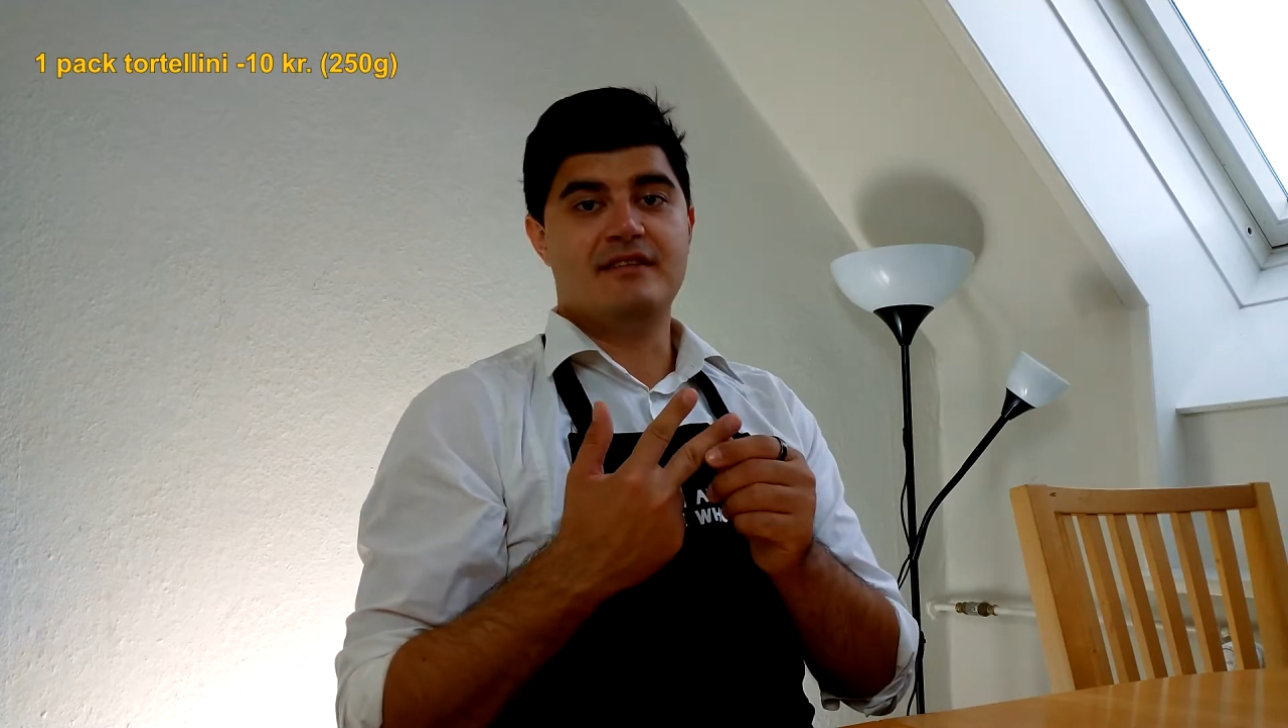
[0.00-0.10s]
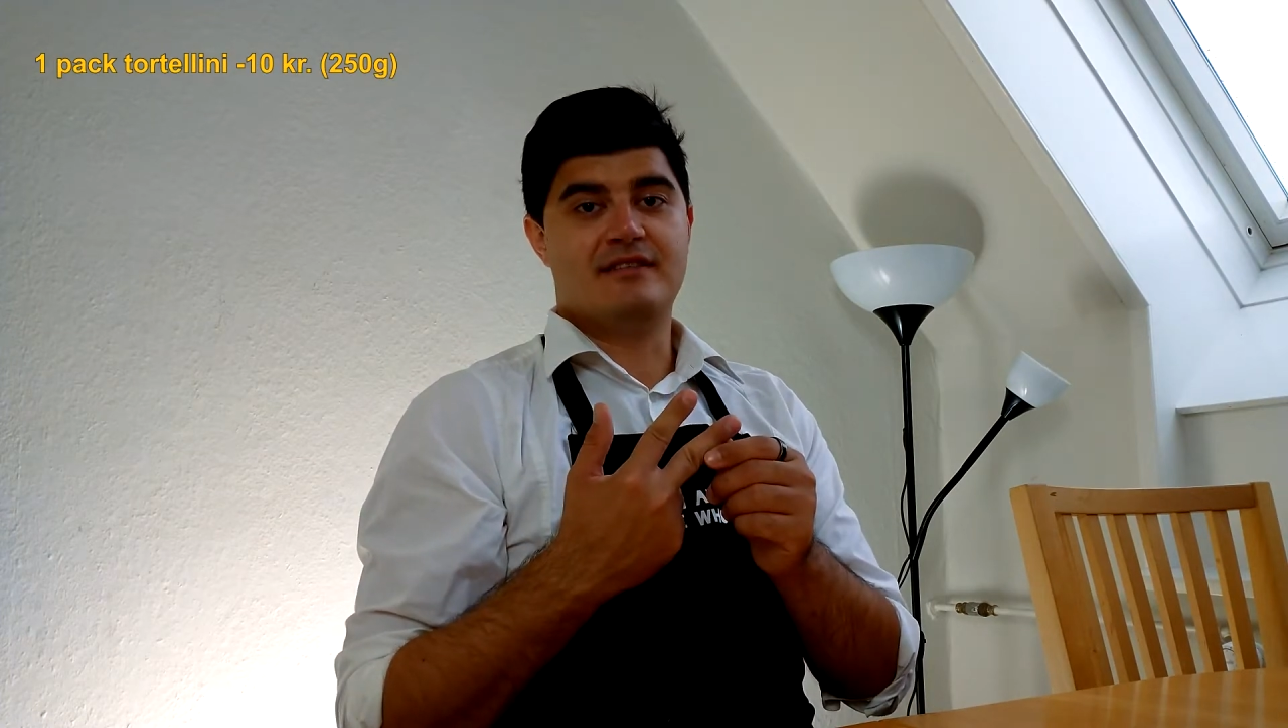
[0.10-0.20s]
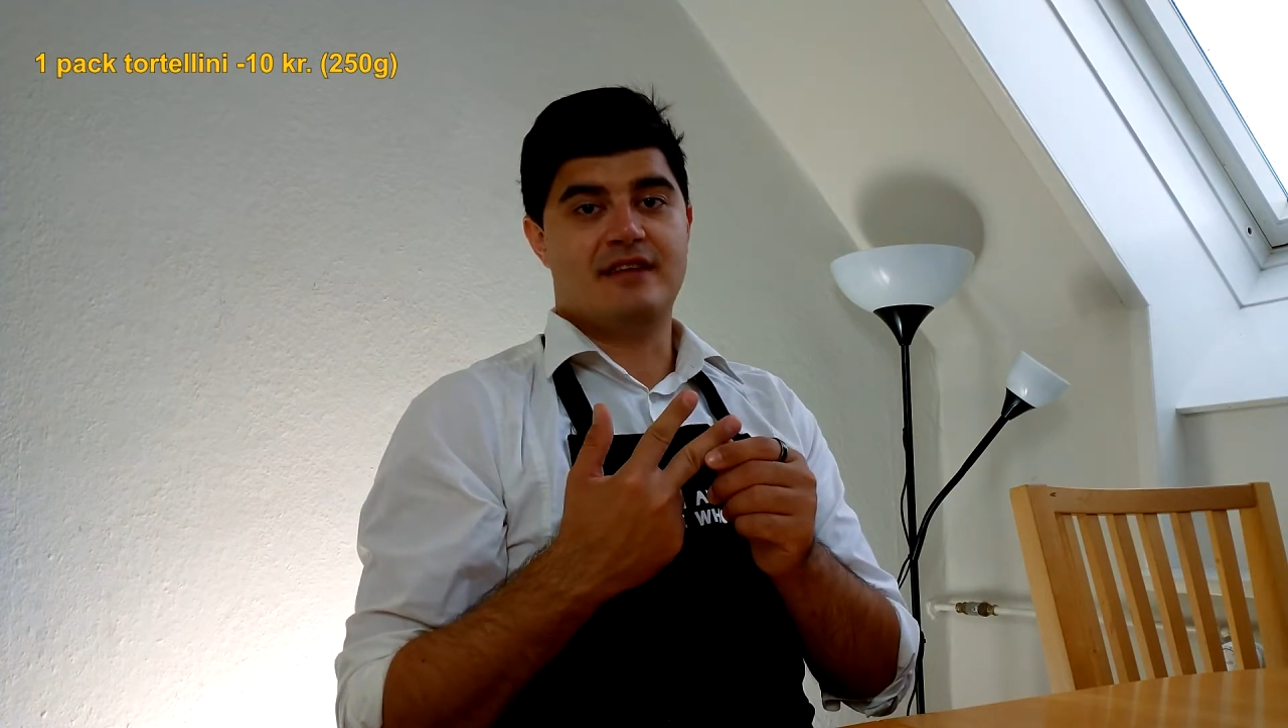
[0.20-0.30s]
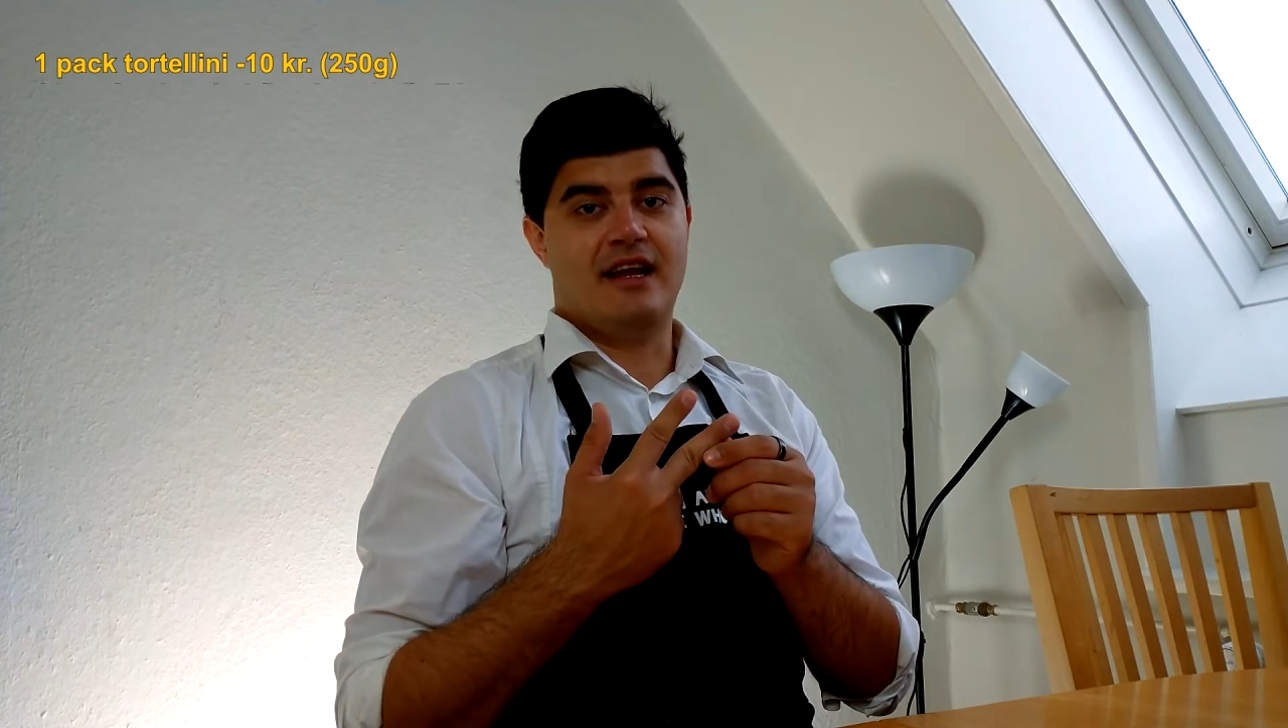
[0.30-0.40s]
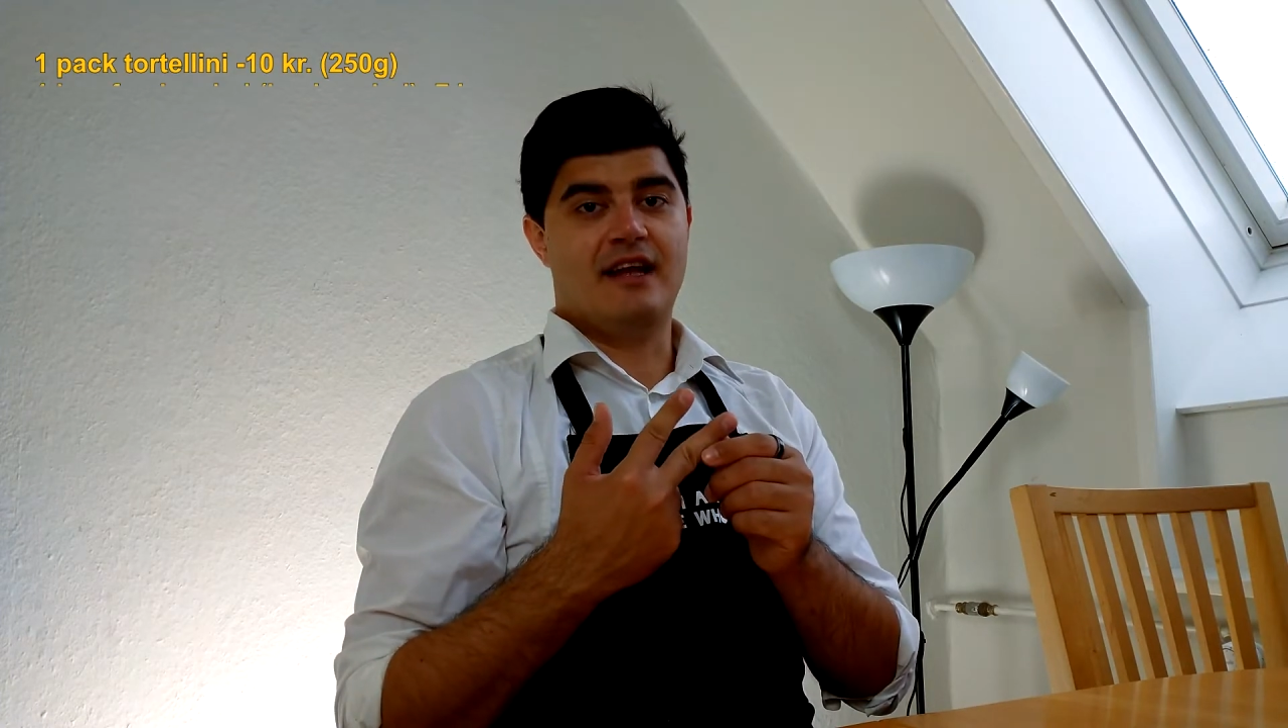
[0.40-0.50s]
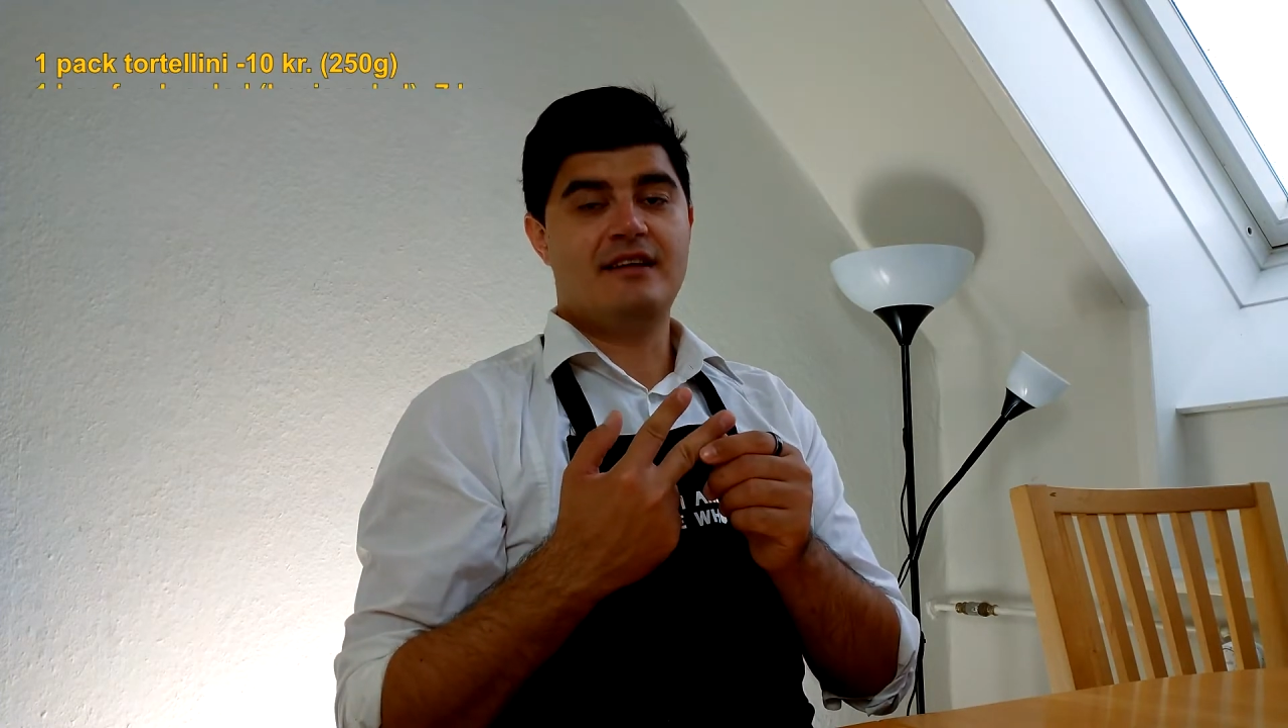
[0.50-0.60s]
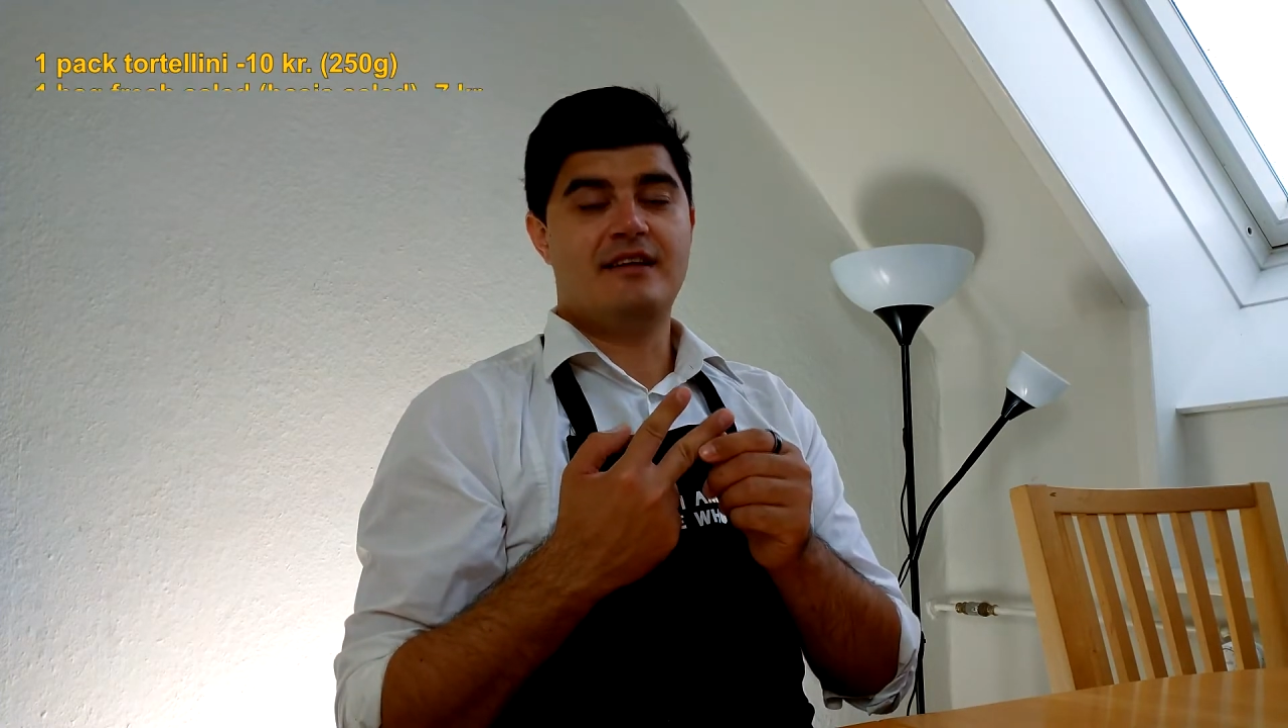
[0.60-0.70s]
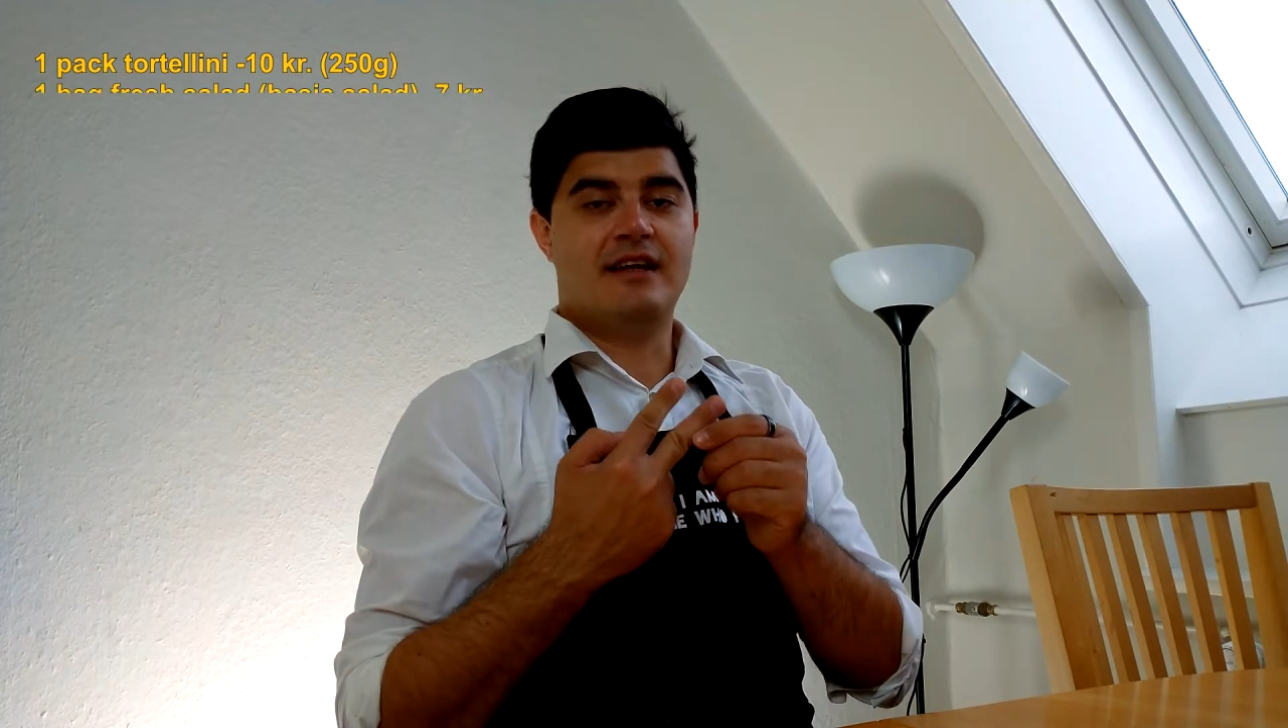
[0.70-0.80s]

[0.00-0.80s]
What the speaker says: salad,